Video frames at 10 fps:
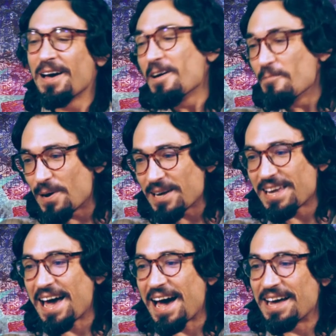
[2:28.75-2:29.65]
But
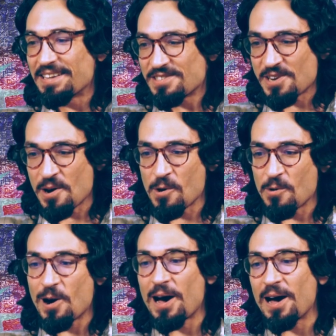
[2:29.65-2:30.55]
yeah, so
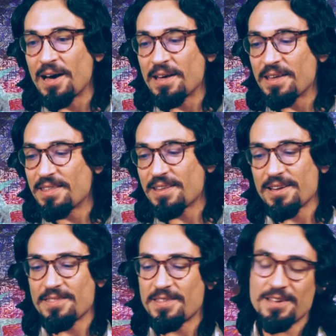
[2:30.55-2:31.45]

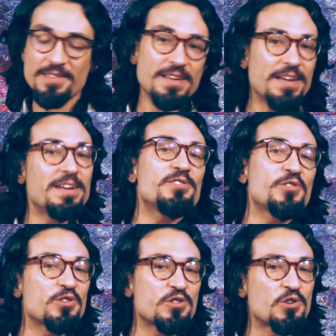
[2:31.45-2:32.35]
the
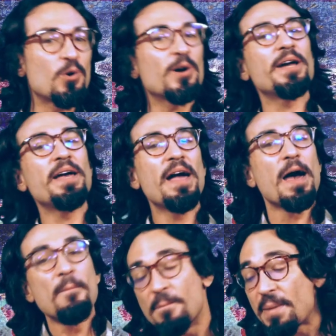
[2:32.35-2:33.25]
initial story
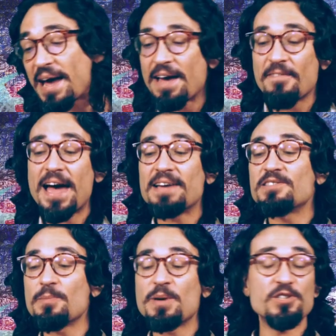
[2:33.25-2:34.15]
may have had
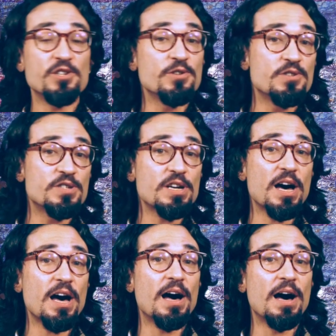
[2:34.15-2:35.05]
some issues,
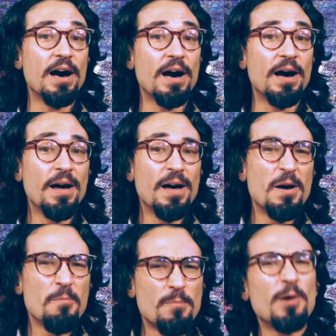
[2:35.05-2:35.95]

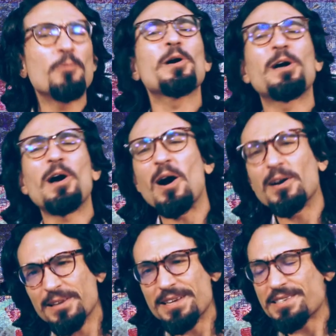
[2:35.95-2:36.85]
but
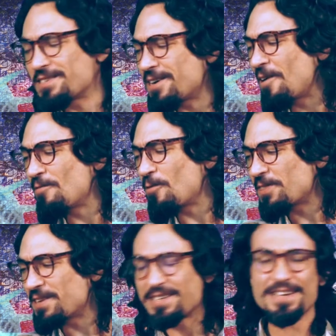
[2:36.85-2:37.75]
regardless of
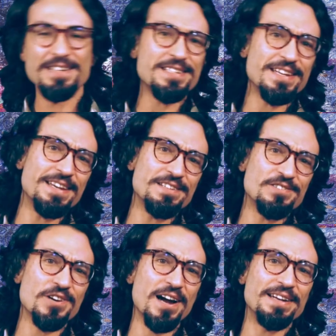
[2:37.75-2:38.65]
what the Tennessean is
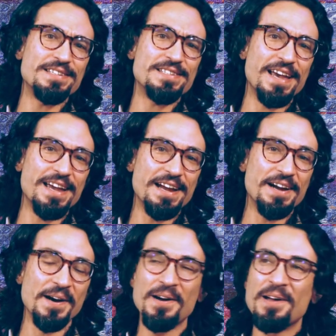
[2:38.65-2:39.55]
trying to say
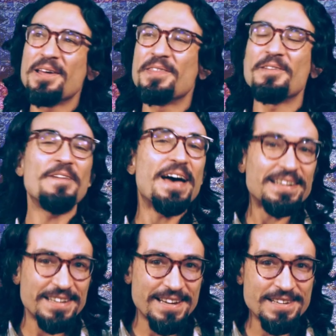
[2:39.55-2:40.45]
here, the
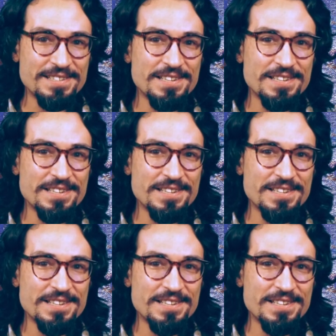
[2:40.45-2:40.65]
fact is